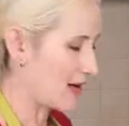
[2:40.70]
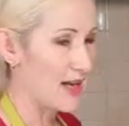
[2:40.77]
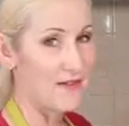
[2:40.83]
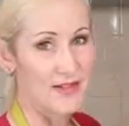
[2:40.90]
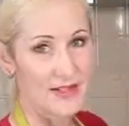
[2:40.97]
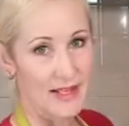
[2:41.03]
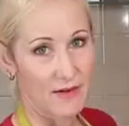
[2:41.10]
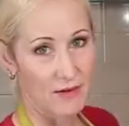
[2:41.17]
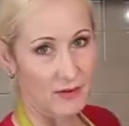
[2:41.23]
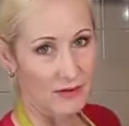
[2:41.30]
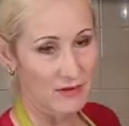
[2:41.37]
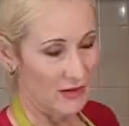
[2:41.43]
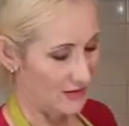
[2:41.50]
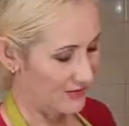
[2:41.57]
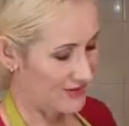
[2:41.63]
have
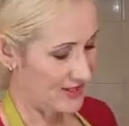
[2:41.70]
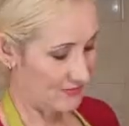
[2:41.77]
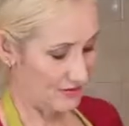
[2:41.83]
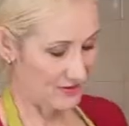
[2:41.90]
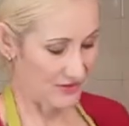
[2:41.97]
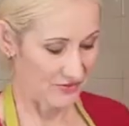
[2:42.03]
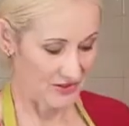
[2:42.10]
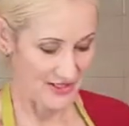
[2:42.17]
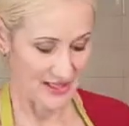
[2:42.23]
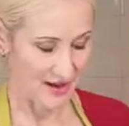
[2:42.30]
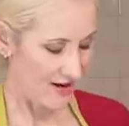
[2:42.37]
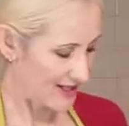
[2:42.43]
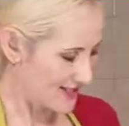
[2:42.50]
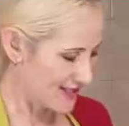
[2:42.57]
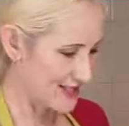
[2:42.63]
several different
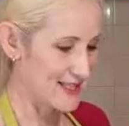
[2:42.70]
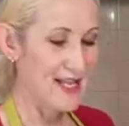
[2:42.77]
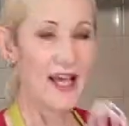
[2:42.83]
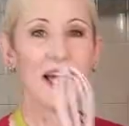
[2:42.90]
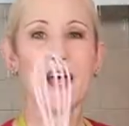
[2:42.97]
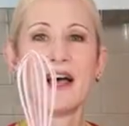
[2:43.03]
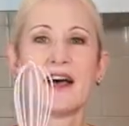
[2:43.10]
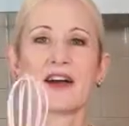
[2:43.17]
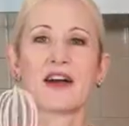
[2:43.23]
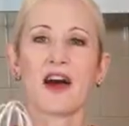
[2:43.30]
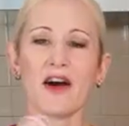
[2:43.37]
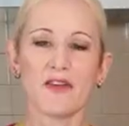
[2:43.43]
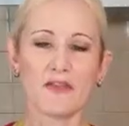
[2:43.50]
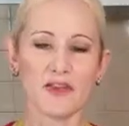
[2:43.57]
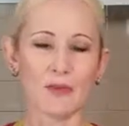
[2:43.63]
sizes.
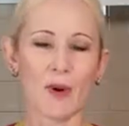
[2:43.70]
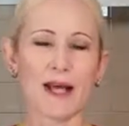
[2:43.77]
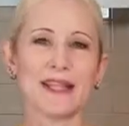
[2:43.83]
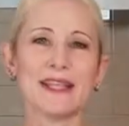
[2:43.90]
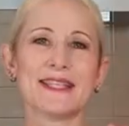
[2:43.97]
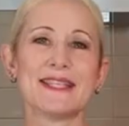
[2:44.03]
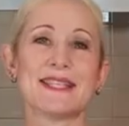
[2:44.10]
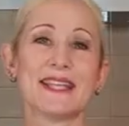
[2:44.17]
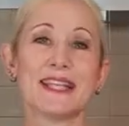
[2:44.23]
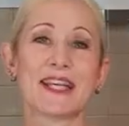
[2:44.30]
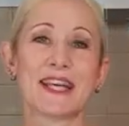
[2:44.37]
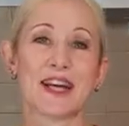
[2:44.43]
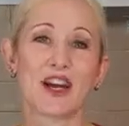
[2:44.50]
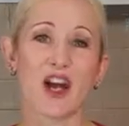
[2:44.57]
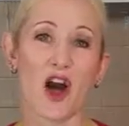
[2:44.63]
Go for one that's
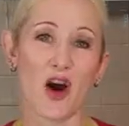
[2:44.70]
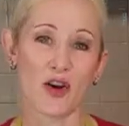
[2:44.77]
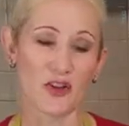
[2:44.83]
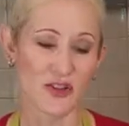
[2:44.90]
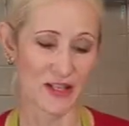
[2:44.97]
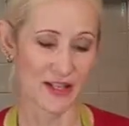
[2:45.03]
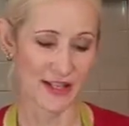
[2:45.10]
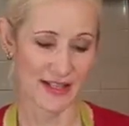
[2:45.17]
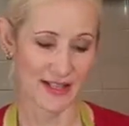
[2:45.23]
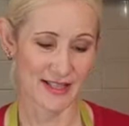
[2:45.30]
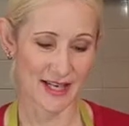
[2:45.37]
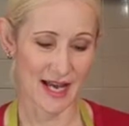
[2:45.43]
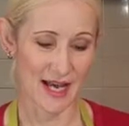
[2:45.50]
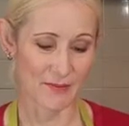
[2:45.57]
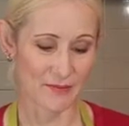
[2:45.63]
silicon coated.
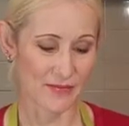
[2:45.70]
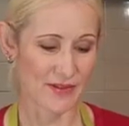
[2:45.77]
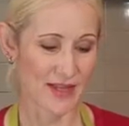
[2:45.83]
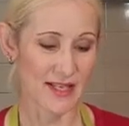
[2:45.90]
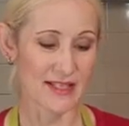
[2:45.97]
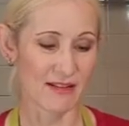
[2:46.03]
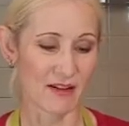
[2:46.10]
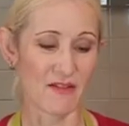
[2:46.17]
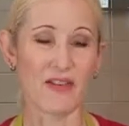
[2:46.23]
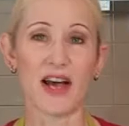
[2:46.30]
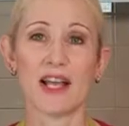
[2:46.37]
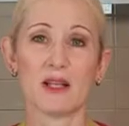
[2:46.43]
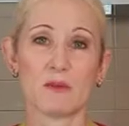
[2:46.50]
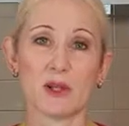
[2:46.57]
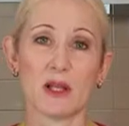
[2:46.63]
These are
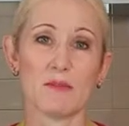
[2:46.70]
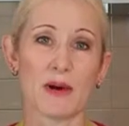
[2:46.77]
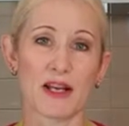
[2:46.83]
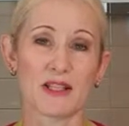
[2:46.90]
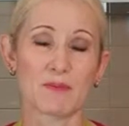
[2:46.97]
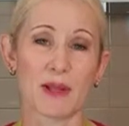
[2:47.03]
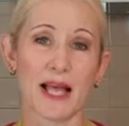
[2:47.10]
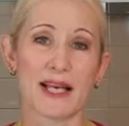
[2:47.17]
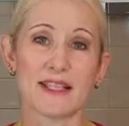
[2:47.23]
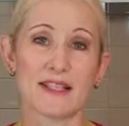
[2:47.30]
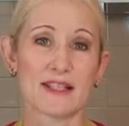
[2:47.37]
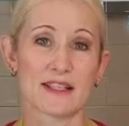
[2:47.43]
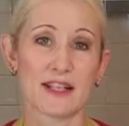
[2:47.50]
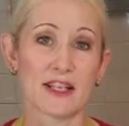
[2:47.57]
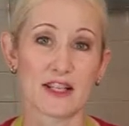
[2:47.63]
available at most
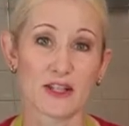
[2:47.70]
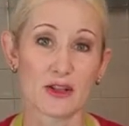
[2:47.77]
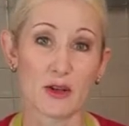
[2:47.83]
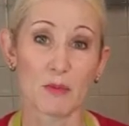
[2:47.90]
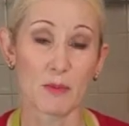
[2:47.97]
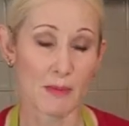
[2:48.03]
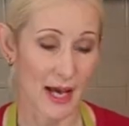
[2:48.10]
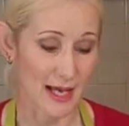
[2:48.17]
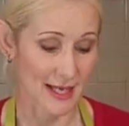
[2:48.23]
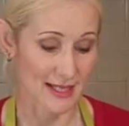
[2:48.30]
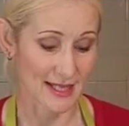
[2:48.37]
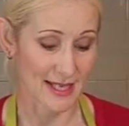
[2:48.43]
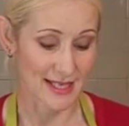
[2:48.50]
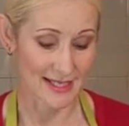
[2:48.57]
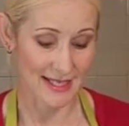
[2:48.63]
places and at the supermarket
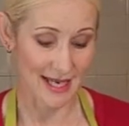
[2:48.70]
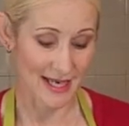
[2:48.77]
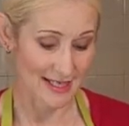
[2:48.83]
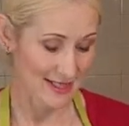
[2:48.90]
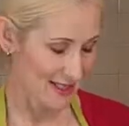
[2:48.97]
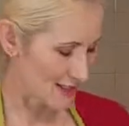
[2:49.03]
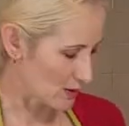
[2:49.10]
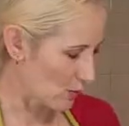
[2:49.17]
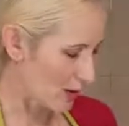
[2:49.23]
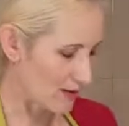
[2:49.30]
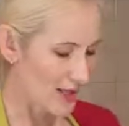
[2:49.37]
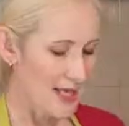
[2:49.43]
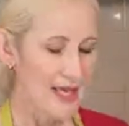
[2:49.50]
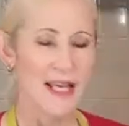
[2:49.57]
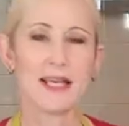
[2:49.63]
these days as
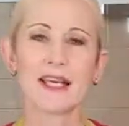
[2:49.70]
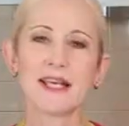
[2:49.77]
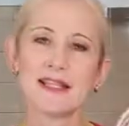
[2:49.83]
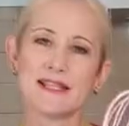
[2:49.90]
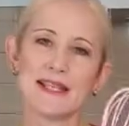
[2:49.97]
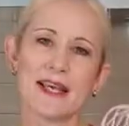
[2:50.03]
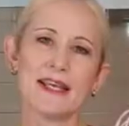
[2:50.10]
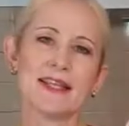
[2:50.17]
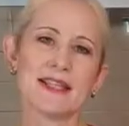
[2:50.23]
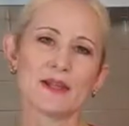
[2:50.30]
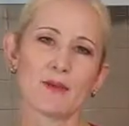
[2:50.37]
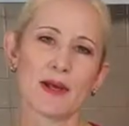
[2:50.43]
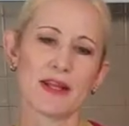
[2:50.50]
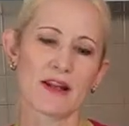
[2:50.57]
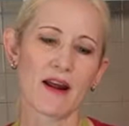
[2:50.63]
well. You can see this
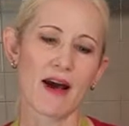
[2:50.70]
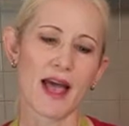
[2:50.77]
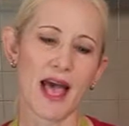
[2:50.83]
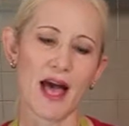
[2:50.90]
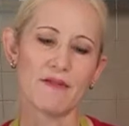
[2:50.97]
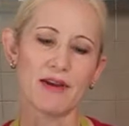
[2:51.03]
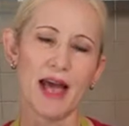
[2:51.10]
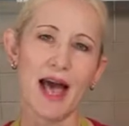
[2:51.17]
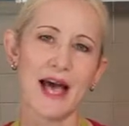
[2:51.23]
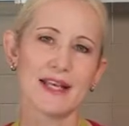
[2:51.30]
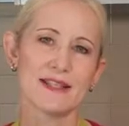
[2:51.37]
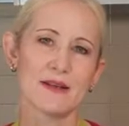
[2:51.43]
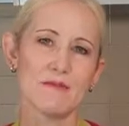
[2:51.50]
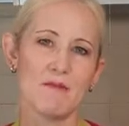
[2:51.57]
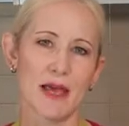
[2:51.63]
one that I have, it has a